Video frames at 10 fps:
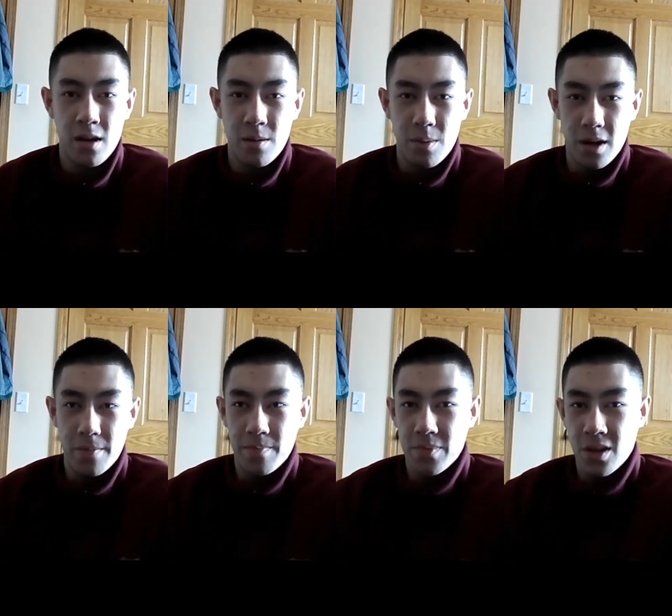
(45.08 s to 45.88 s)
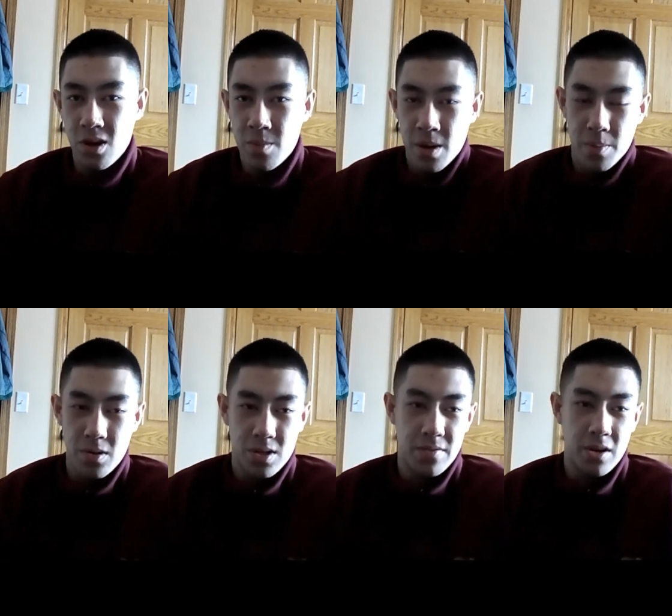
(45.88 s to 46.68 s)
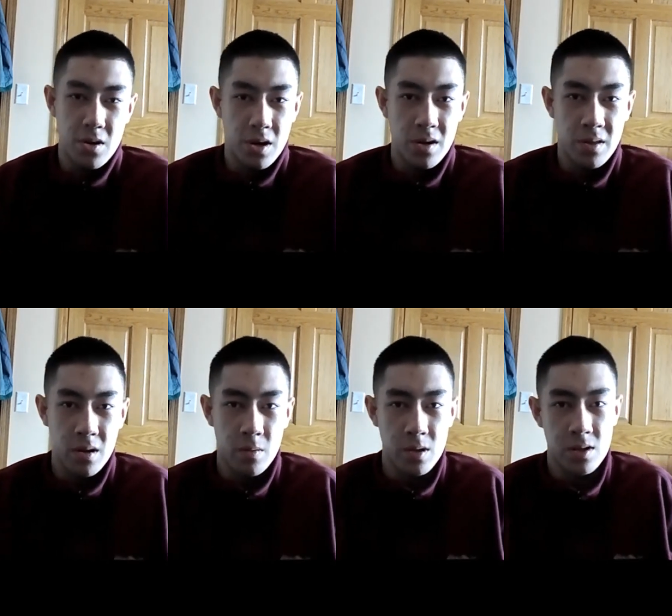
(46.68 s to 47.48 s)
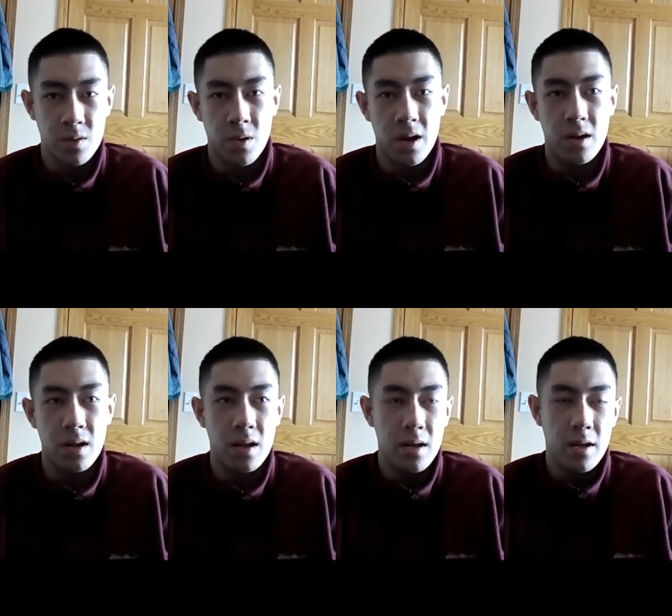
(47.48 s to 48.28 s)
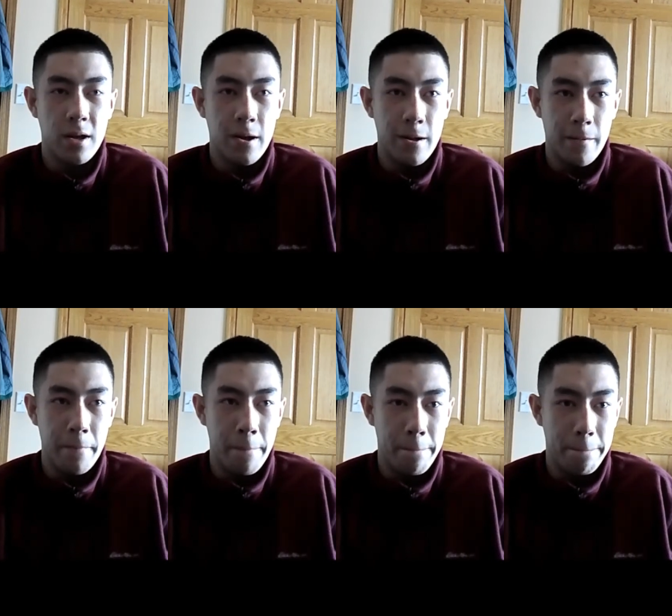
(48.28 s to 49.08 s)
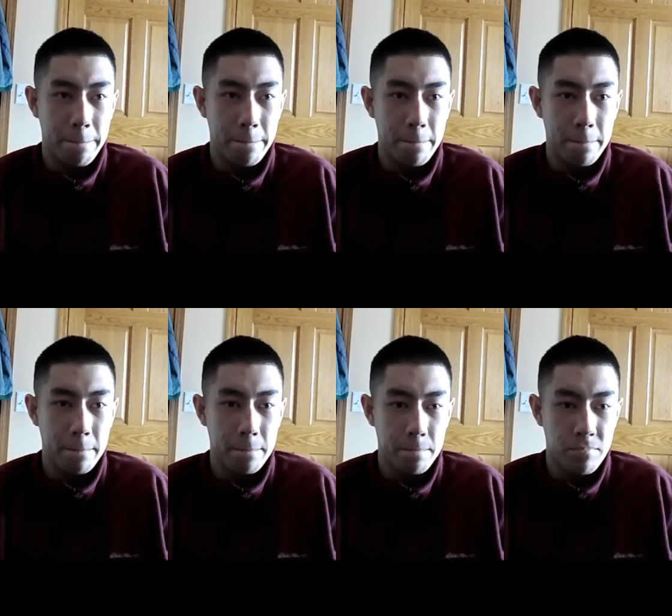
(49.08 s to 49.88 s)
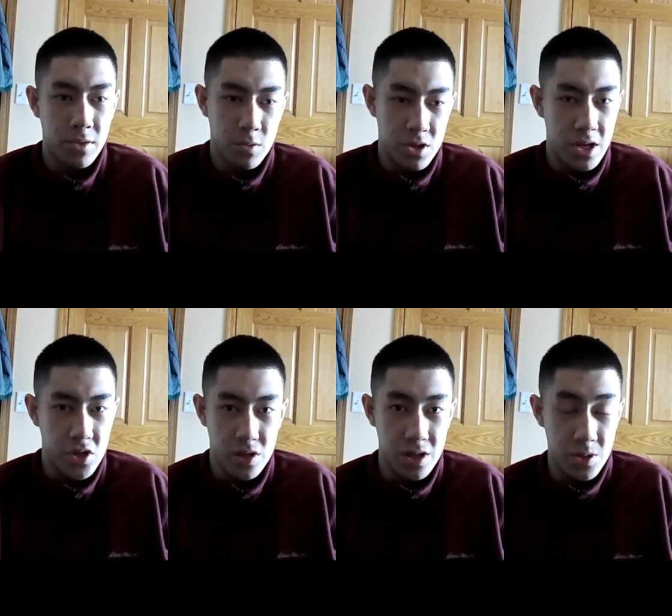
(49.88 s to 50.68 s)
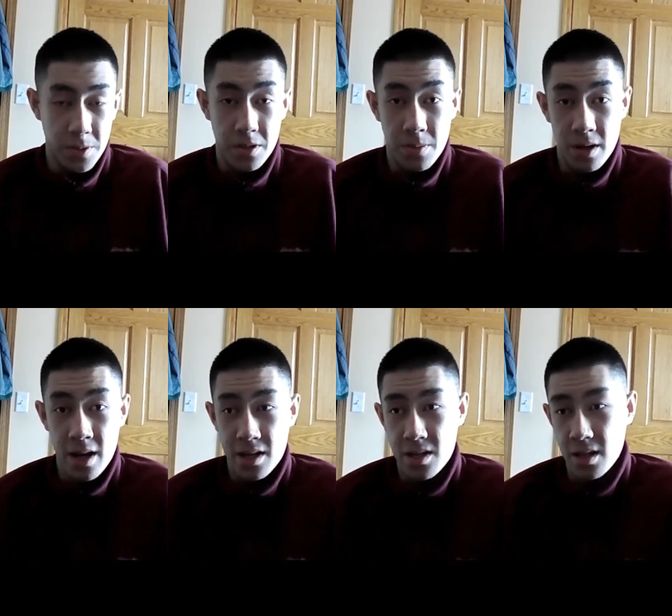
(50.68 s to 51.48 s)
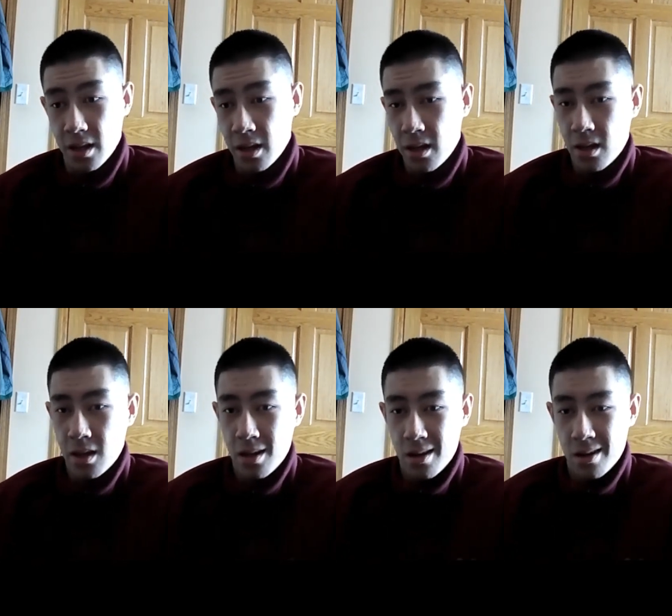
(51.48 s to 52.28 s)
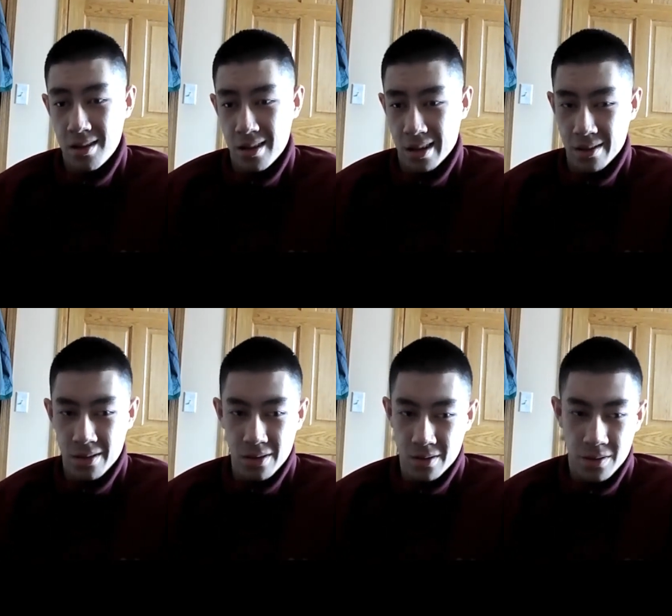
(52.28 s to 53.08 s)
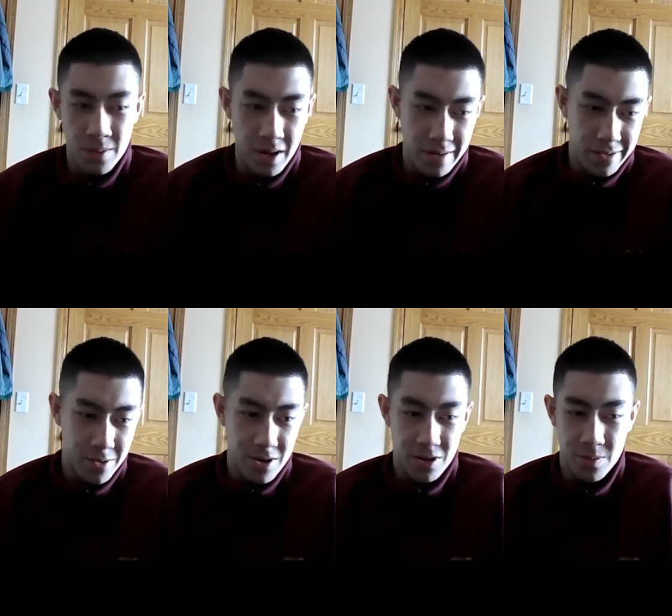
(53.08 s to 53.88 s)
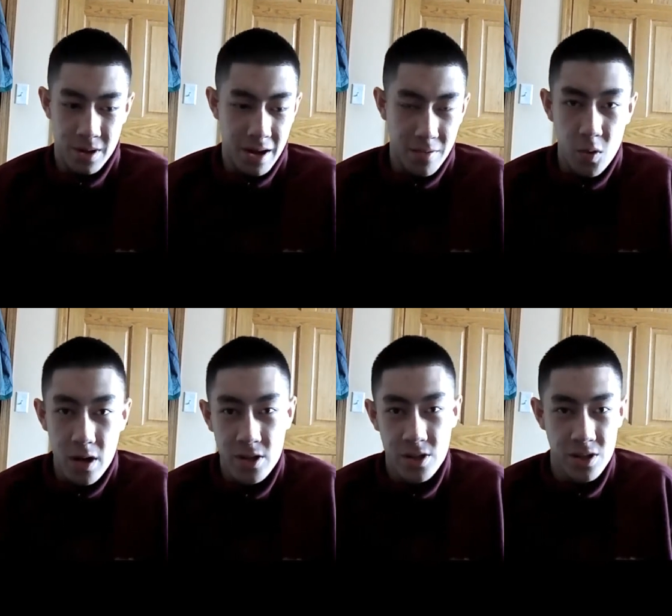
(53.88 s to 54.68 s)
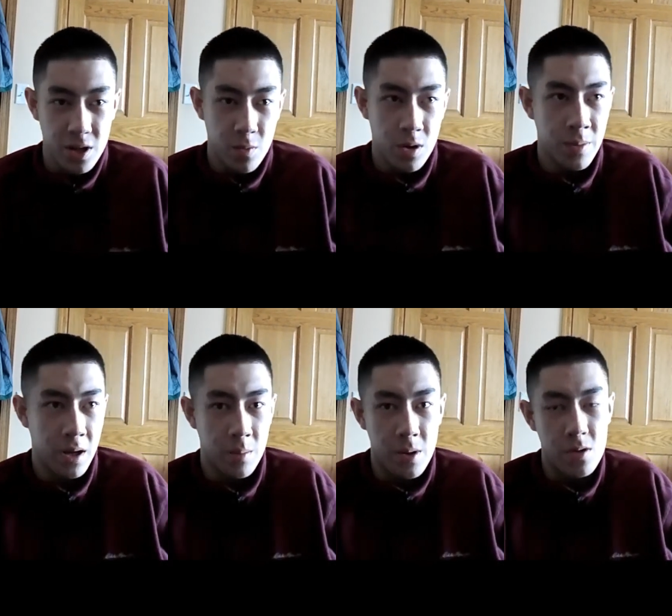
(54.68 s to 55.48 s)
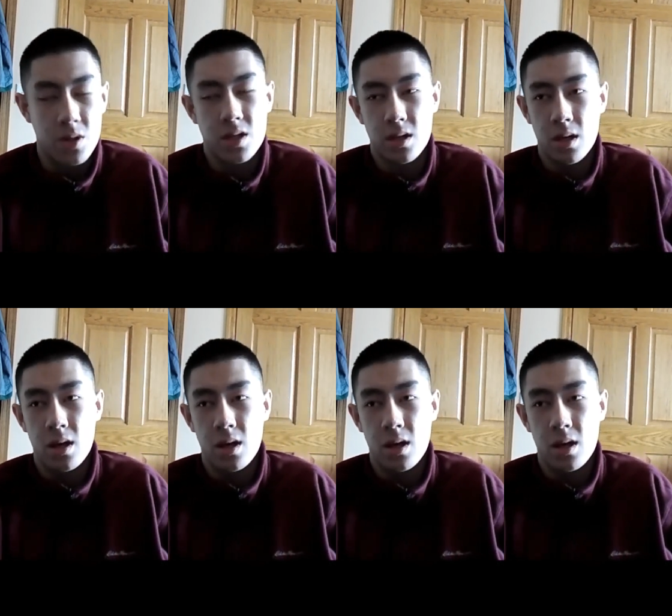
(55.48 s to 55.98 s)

but, you know, I might post a video here and there once in a while, um, which actually leads me to my next thing. Like, you know, you might have, you might have questions, like, what am I going to post?